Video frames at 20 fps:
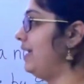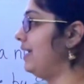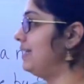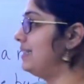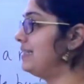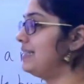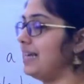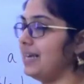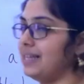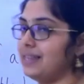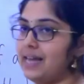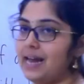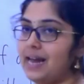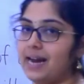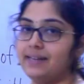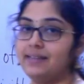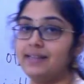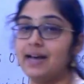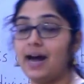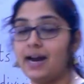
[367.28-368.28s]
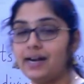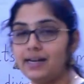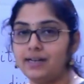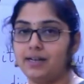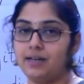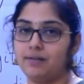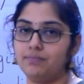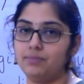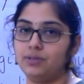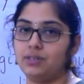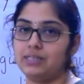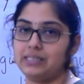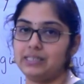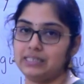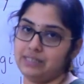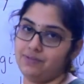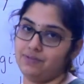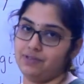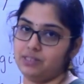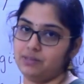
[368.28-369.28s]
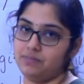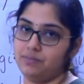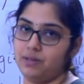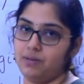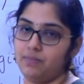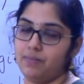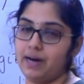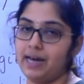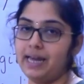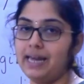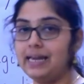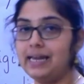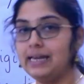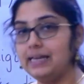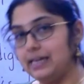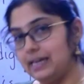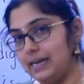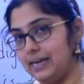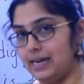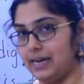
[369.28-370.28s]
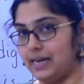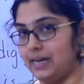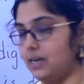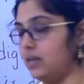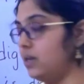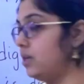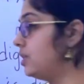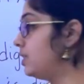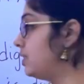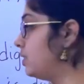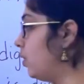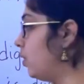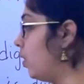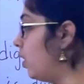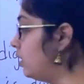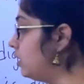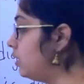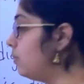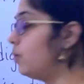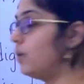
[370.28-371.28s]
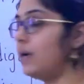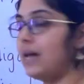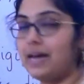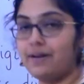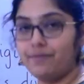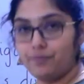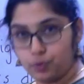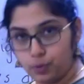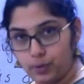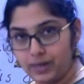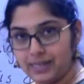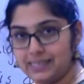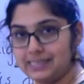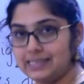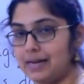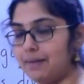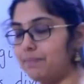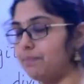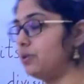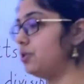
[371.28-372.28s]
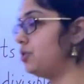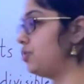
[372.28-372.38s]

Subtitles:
can say that that number is divisible by 9. So on the board I have 2 examples,